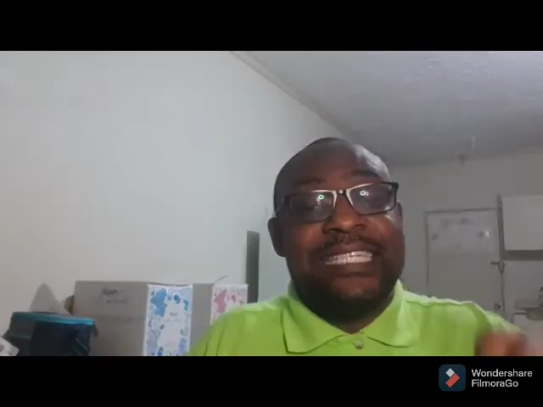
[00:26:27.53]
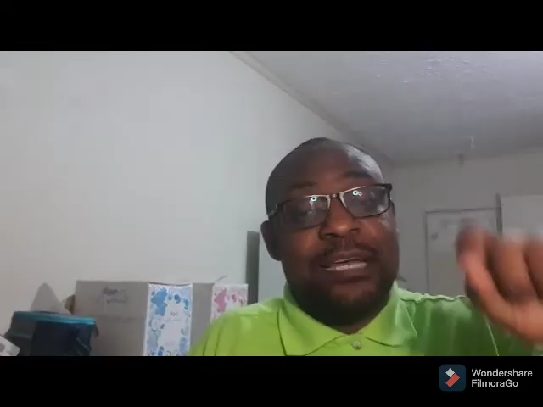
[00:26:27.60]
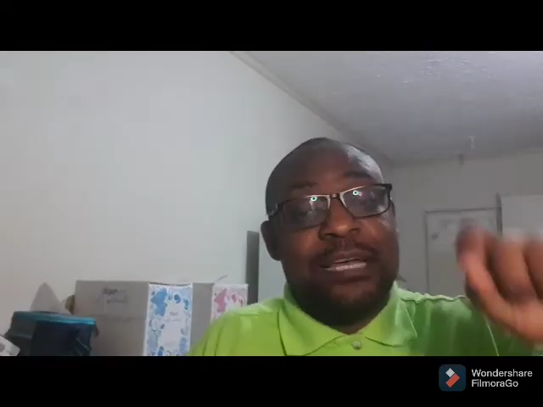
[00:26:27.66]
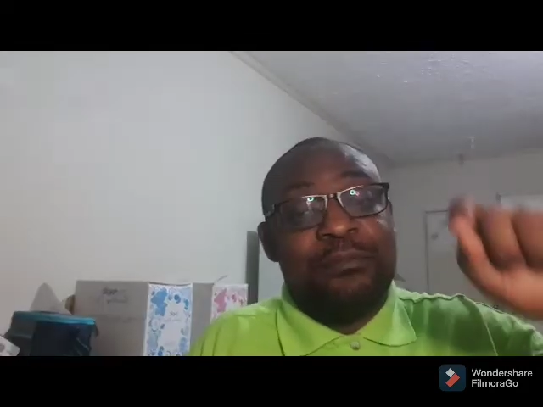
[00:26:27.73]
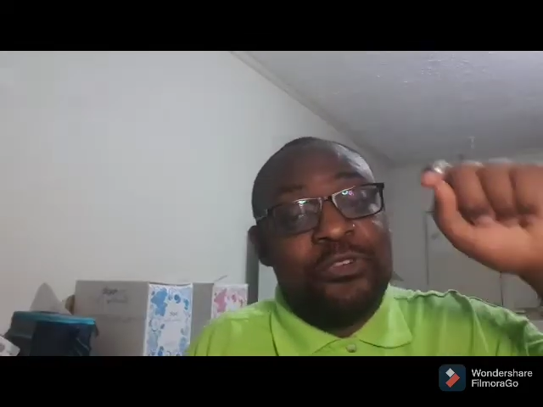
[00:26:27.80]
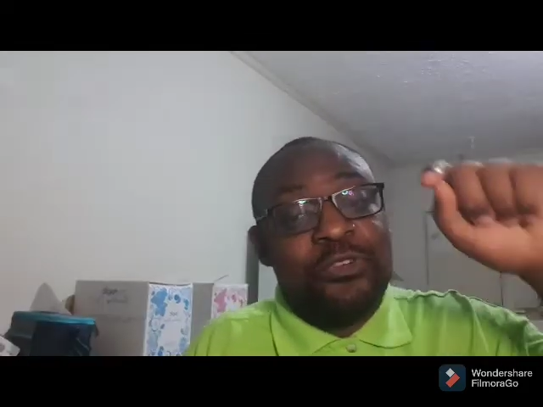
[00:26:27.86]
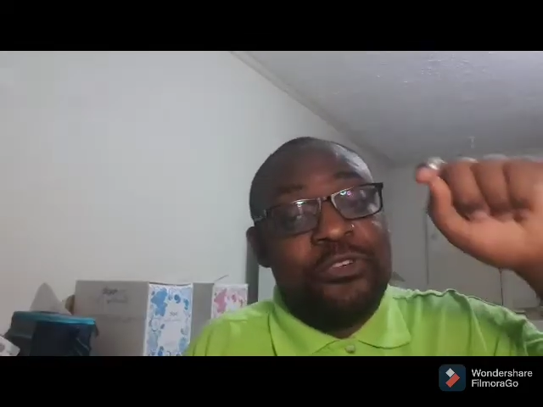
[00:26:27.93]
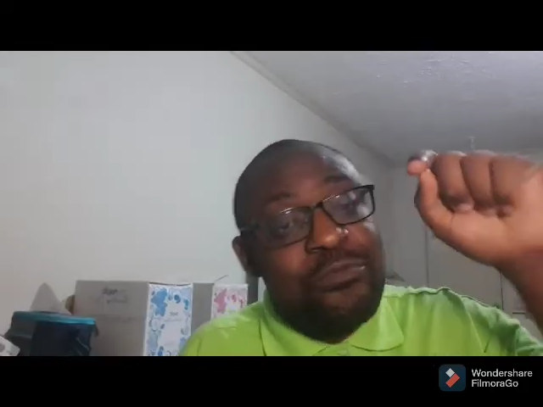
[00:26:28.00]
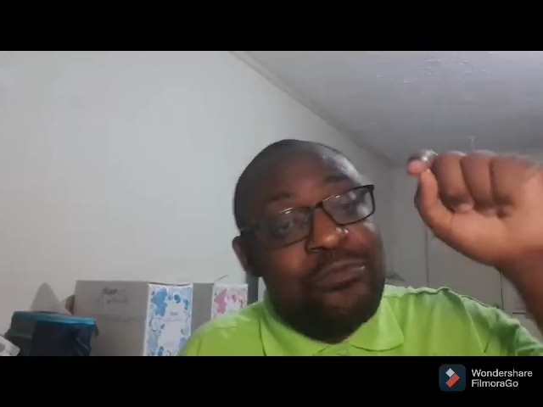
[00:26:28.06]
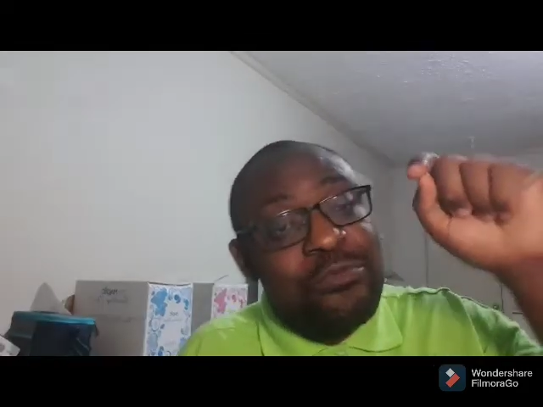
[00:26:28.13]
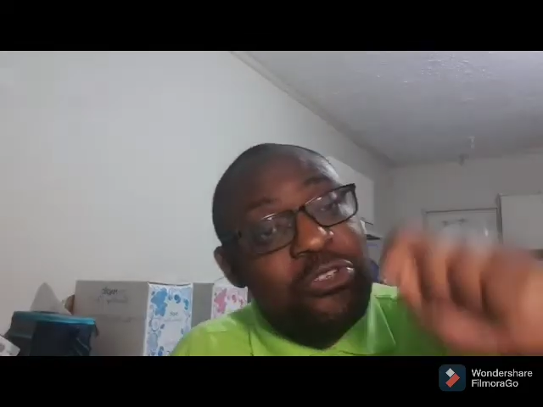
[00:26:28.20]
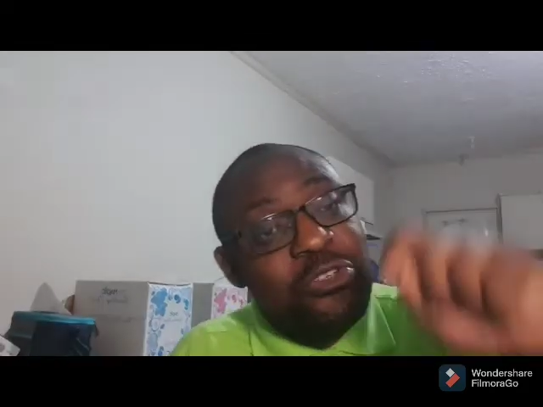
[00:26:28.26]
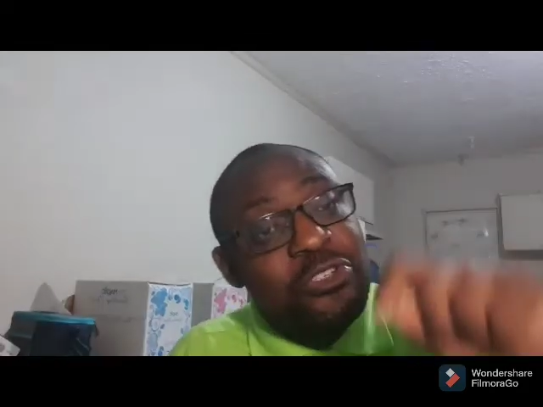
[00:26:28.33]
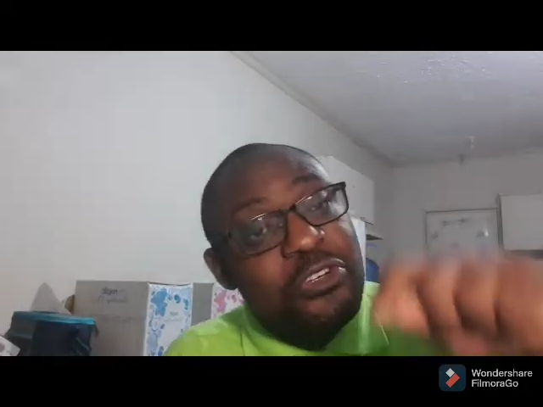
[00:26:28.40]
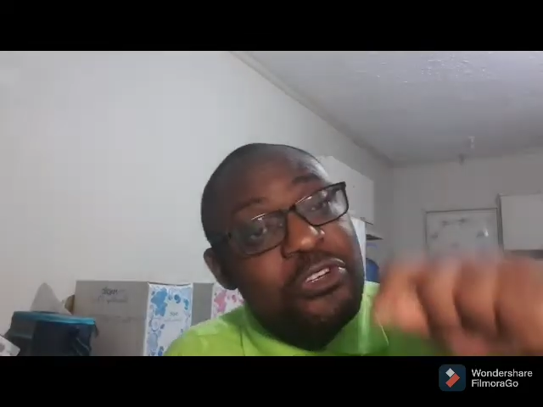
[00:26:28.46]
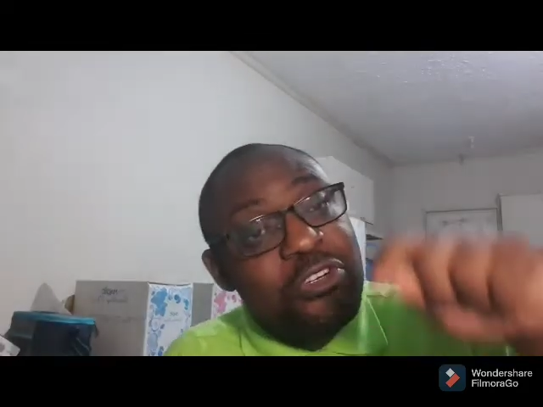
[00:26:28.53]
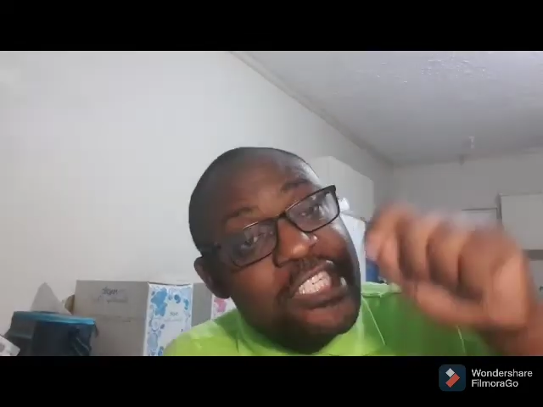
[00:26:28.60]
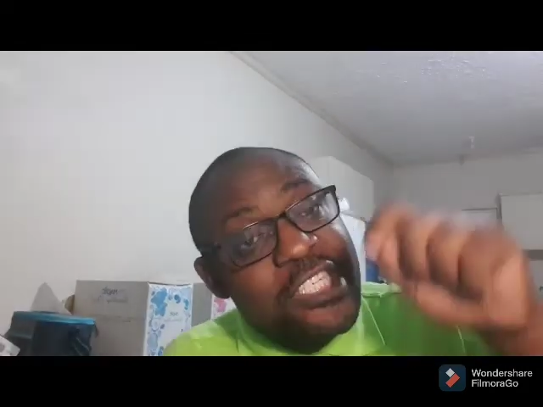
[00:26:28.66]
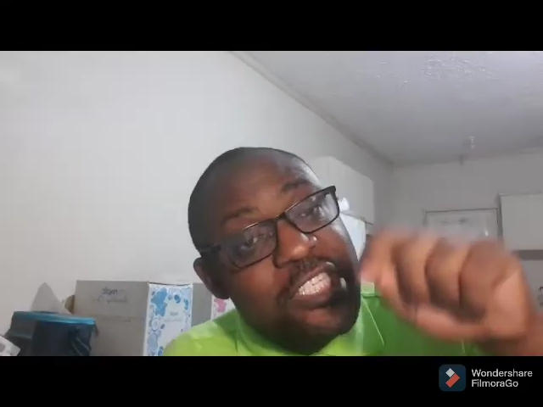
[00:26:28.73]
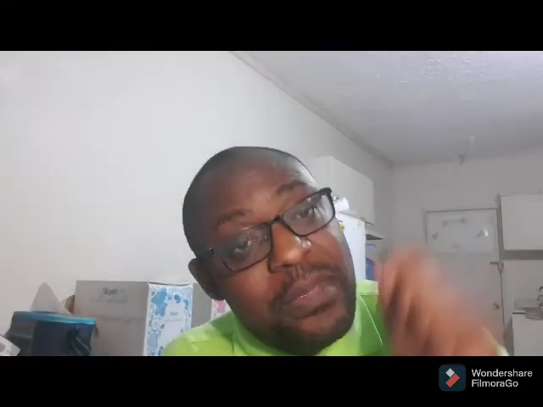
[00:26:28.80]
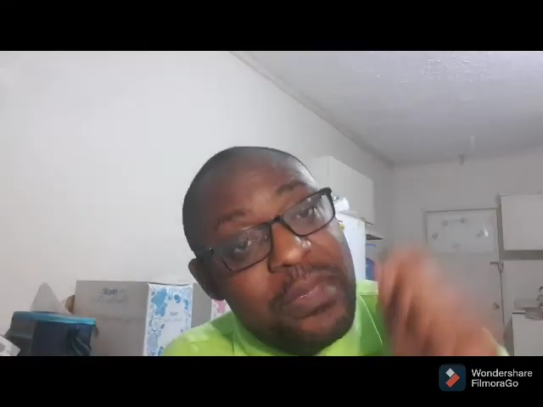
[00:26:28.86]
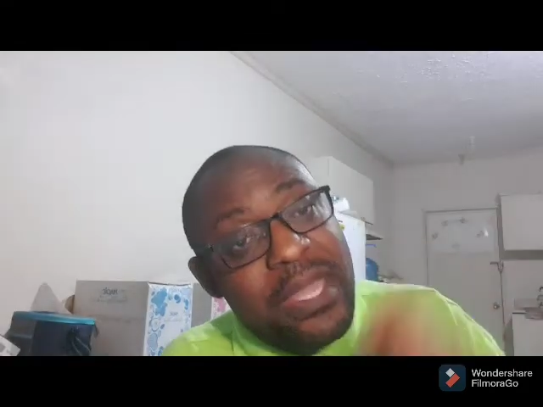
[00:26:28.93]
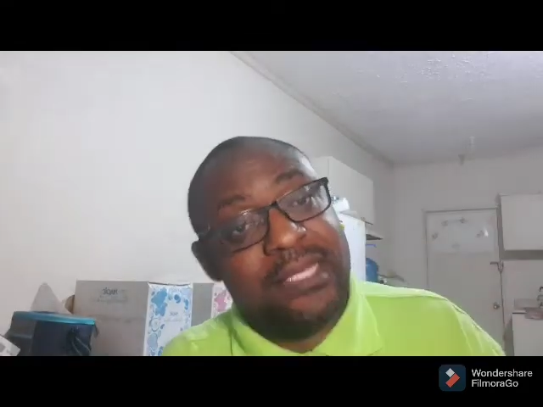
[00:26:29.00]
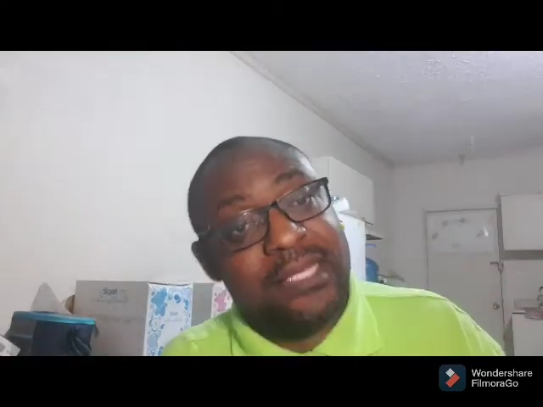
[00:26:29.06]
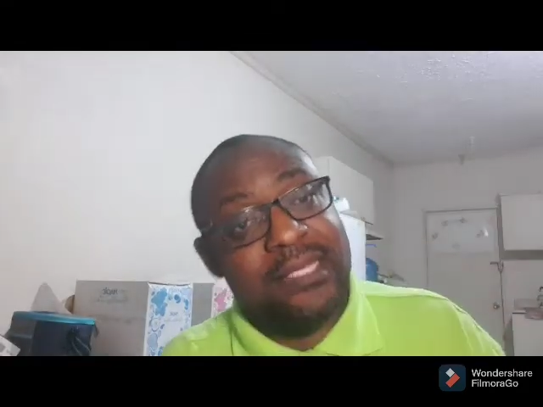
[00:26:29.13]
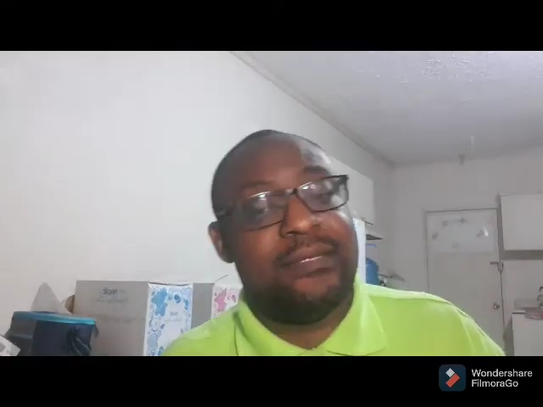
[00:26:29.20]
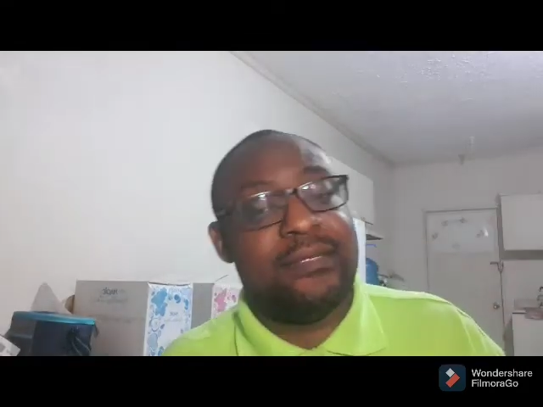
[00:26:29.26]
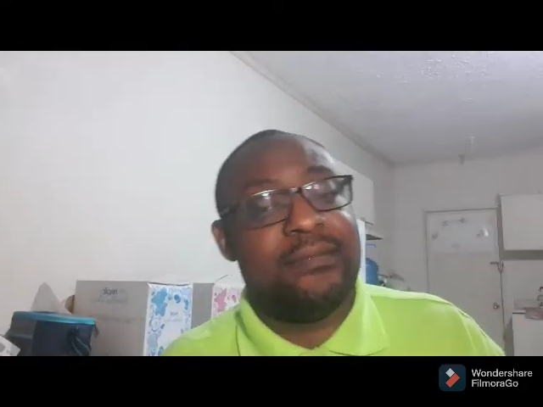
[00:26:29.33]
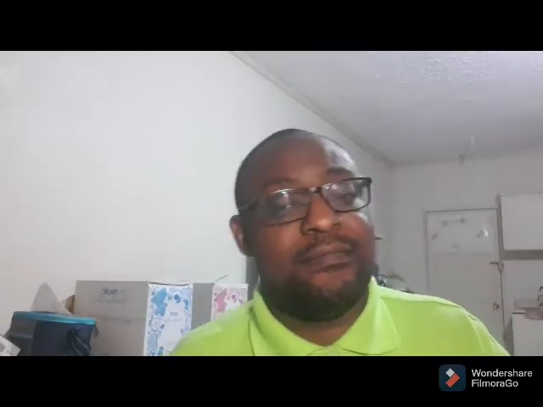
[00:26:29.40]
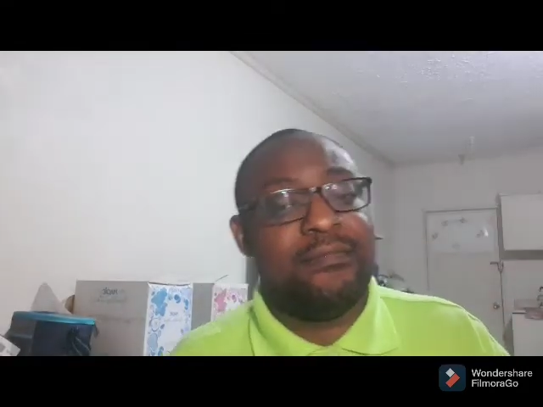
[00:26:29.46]
terms of mutual
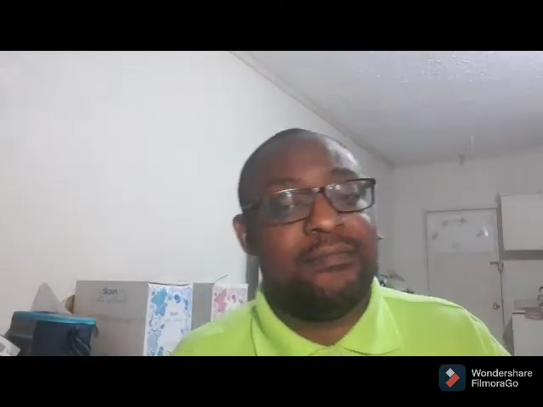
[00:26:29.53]
respect.